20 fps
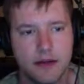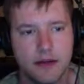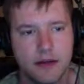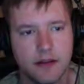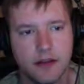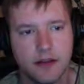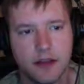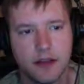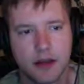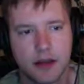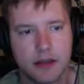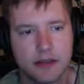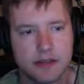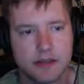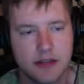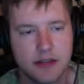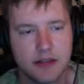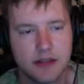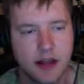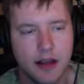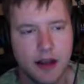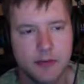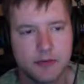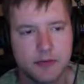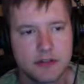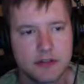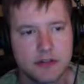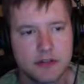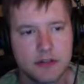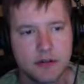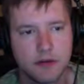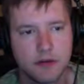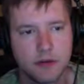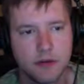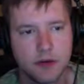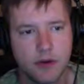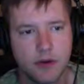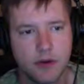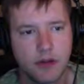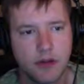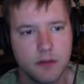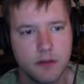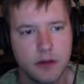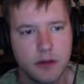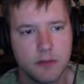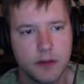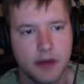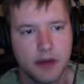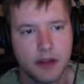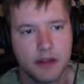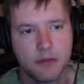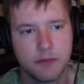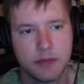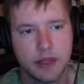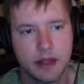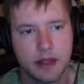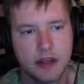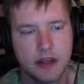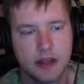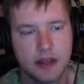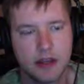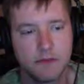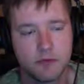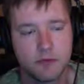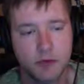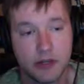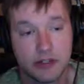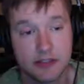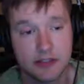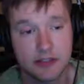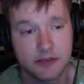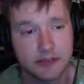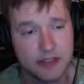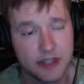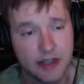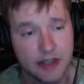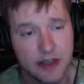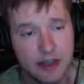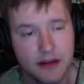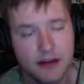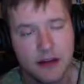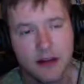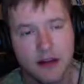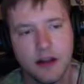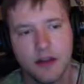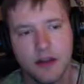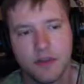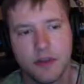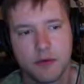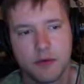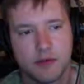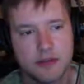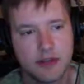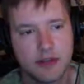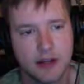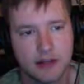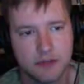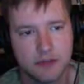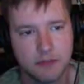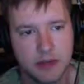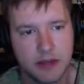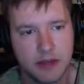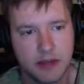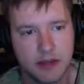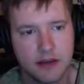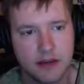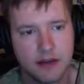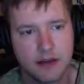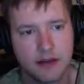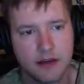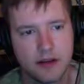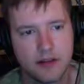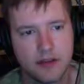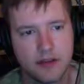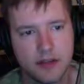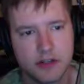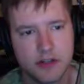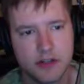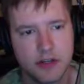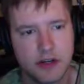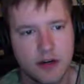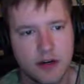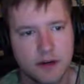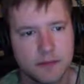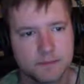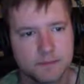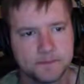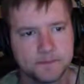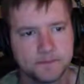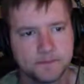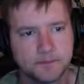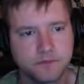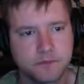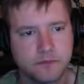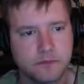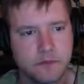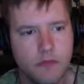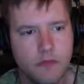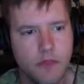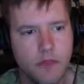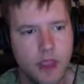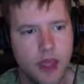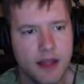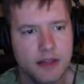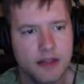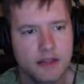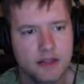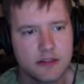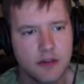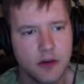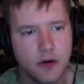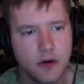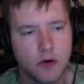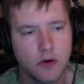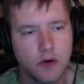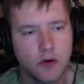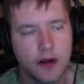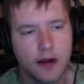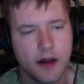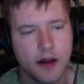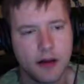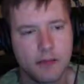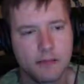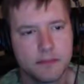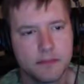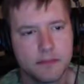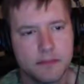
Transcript: lucky stock options that were worth a little bit of money at the beginning of 2017 that was not as big this year. And so I